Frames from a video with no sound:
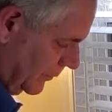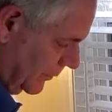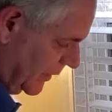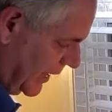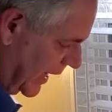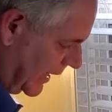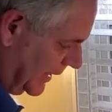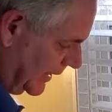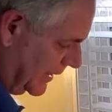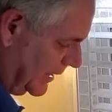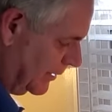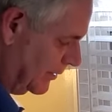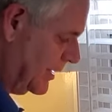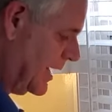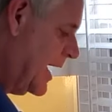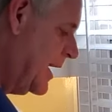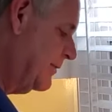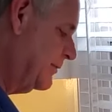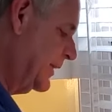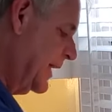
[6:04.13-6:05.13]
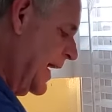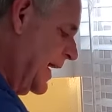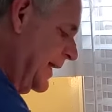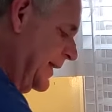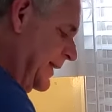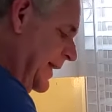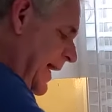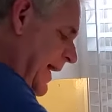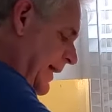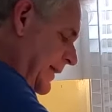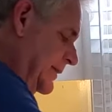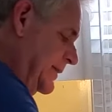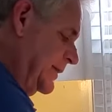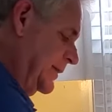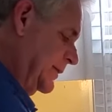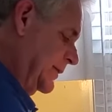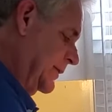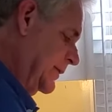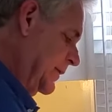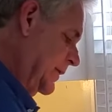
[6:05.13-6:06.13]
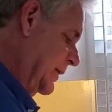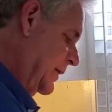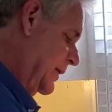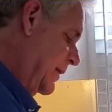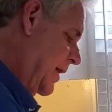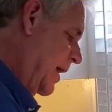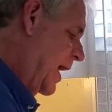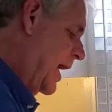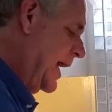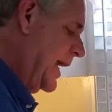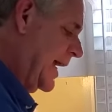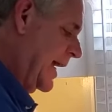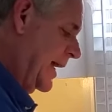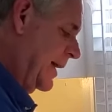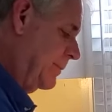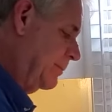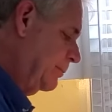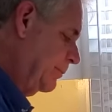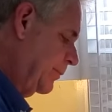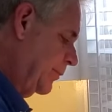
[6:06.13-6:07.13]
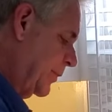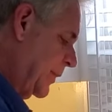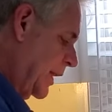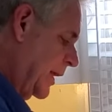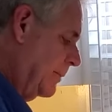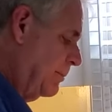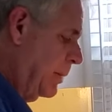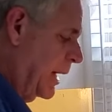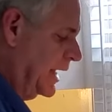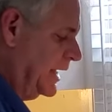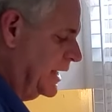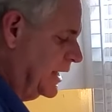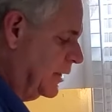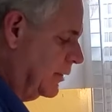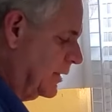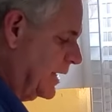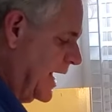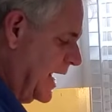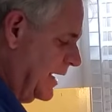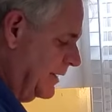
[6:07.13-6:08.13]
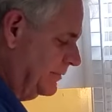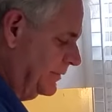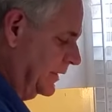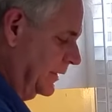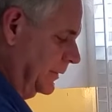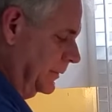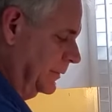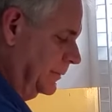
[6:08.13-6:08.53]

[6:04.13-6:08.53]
Now, you don't have to add that. I am, but you don't have to.